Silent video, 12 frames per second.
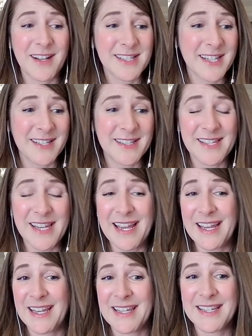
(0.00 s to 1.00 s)
to get into
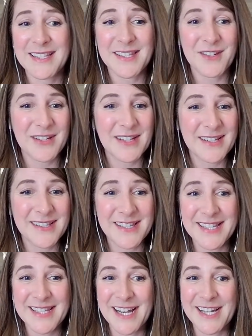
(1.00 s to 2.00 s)
any serious
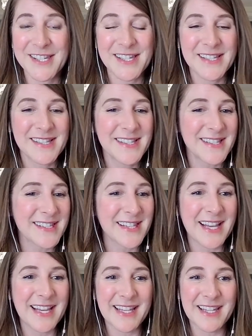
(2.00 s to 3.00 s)
discussions,
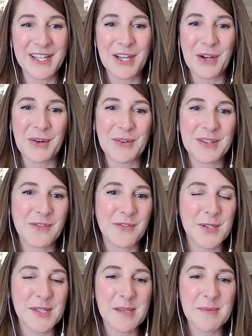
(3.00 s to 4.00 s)
like, in the
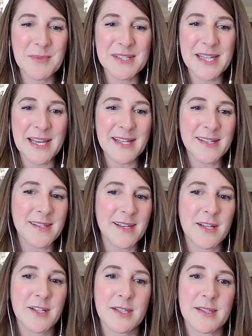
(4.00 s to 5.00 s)
first couple of dates.
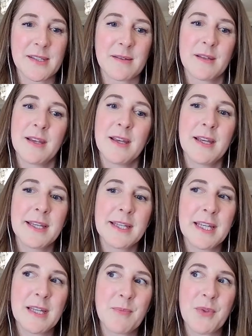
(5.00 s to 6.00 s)
I just
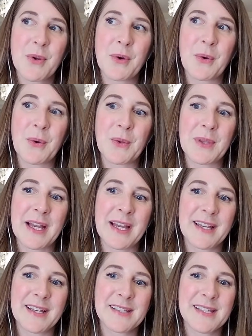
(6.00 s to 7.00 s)
keep the goal,
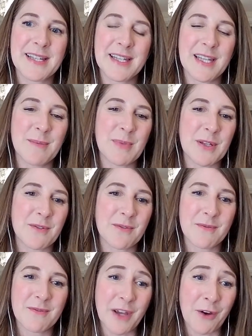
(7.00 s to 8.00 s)
like, to keep it
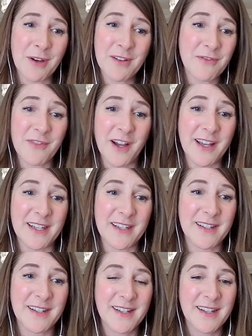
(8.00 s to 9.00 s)
very
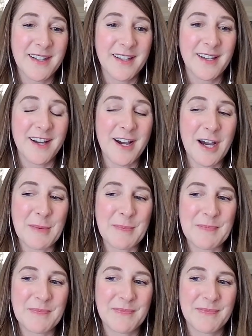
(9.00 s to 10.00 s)
fun. And